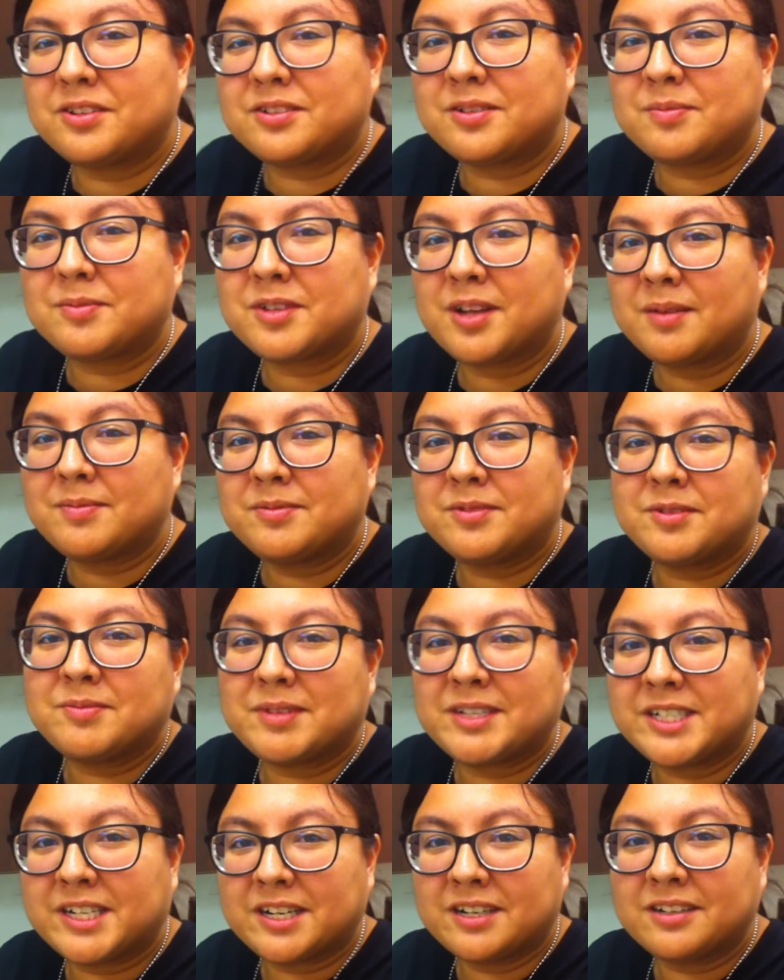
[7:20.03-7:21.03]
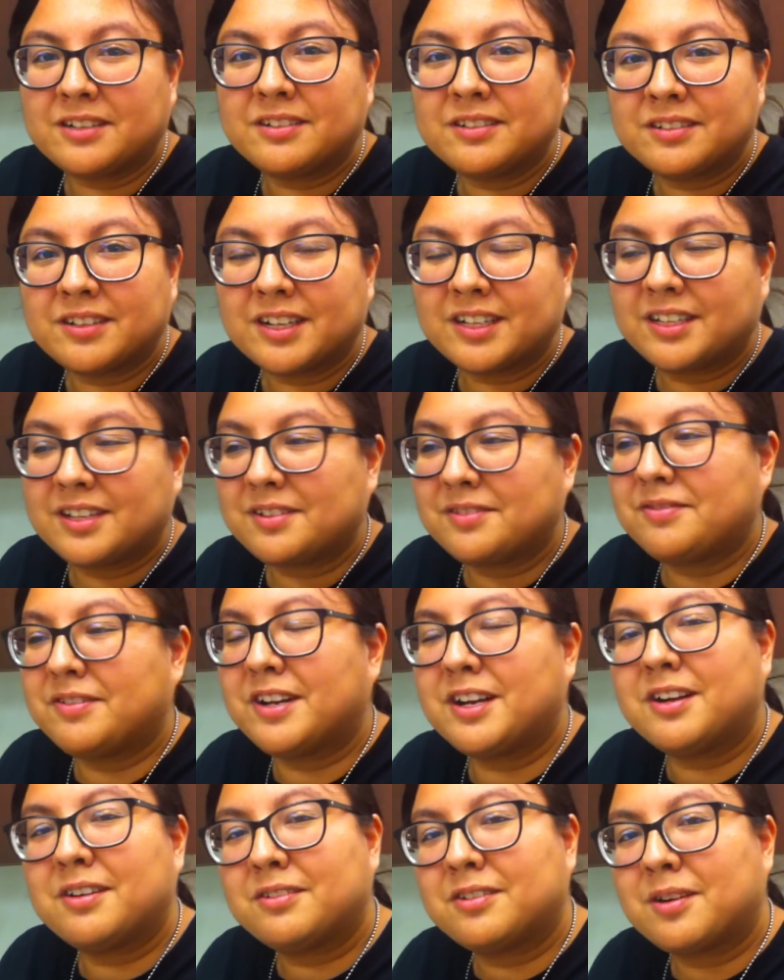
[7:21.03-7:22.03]
to subscribe to my channel, like this
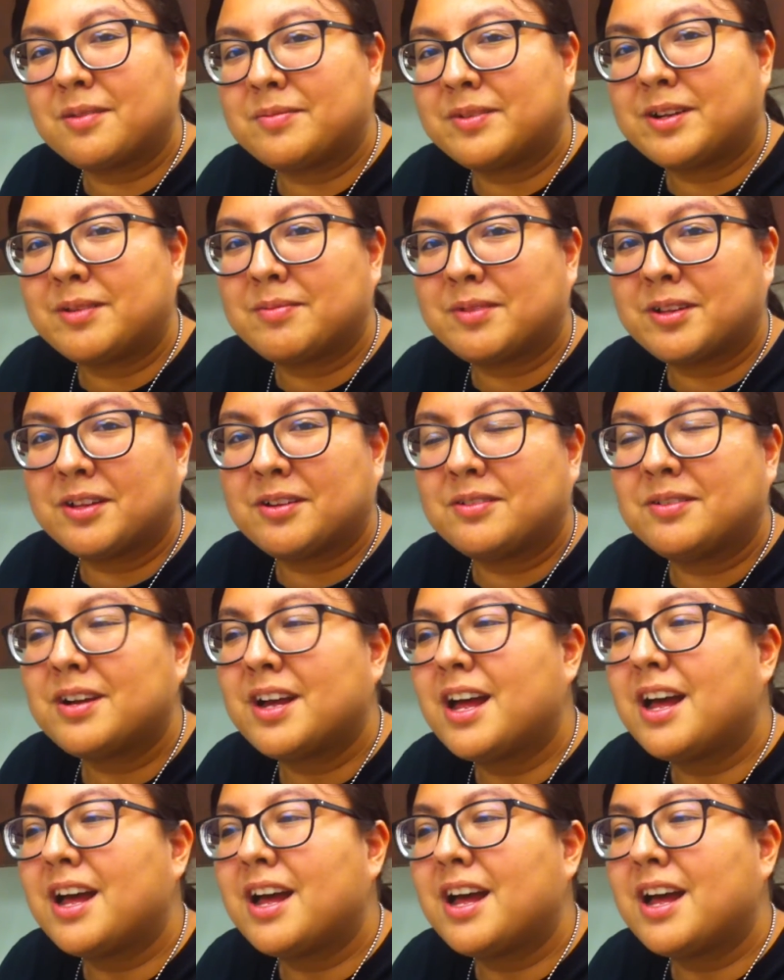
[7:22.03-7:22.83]
video, comment down below.